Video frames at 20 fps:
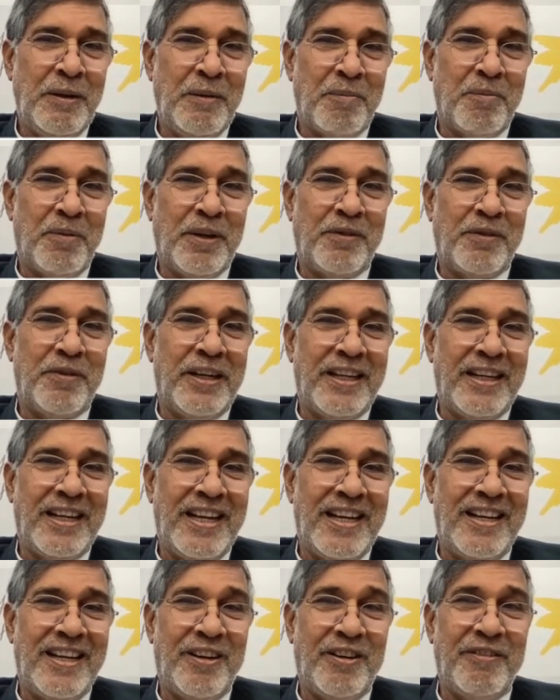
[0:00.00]
But when
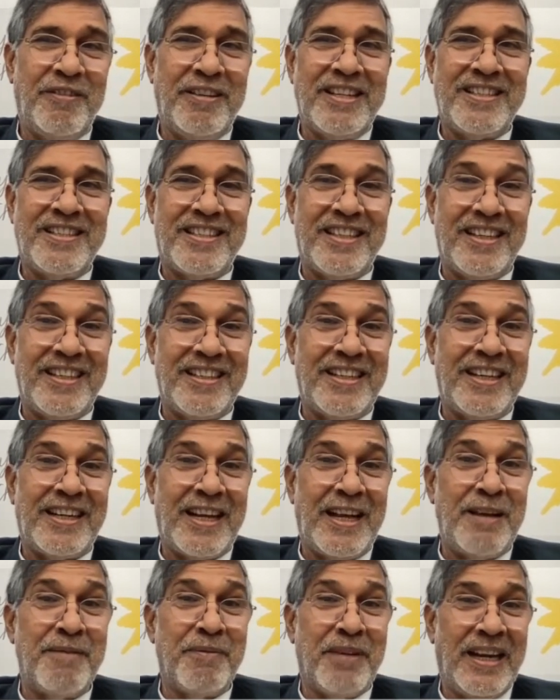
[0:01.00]
I always say that
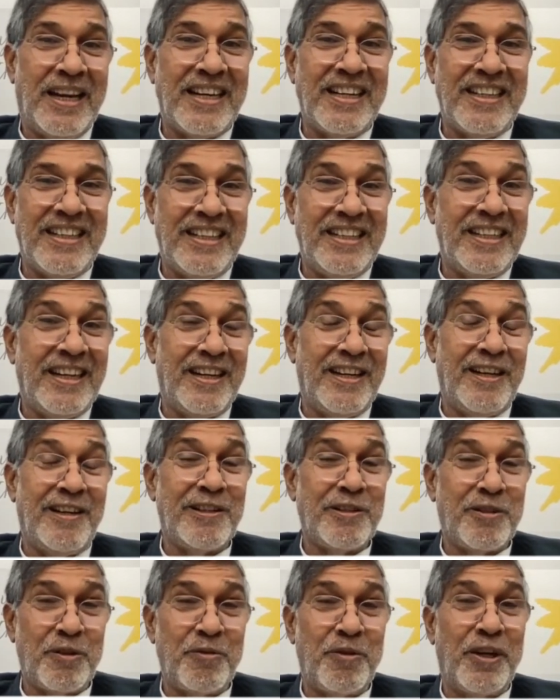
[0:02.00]
I'm angry, I
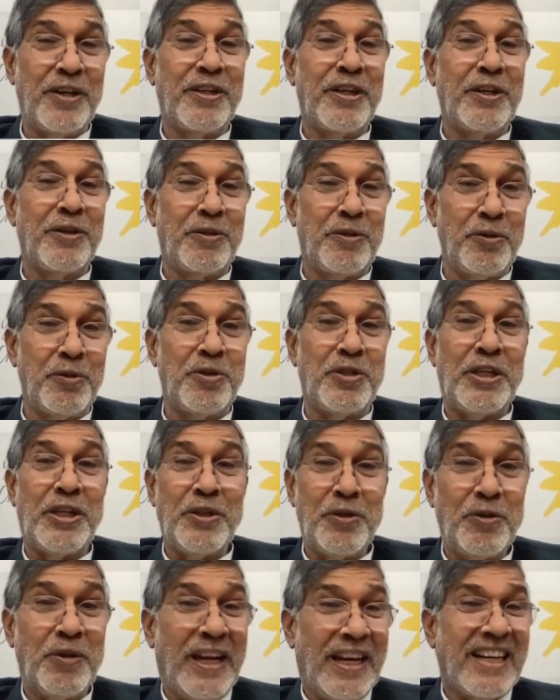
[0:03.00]
also wanted to see
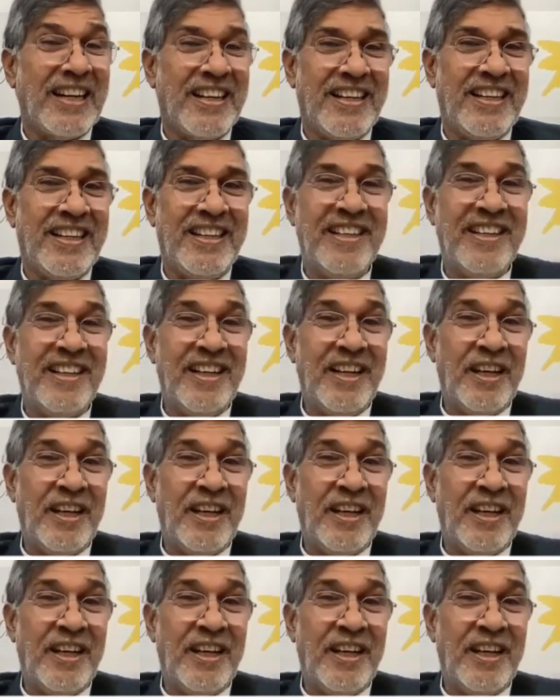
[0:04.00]
you angry.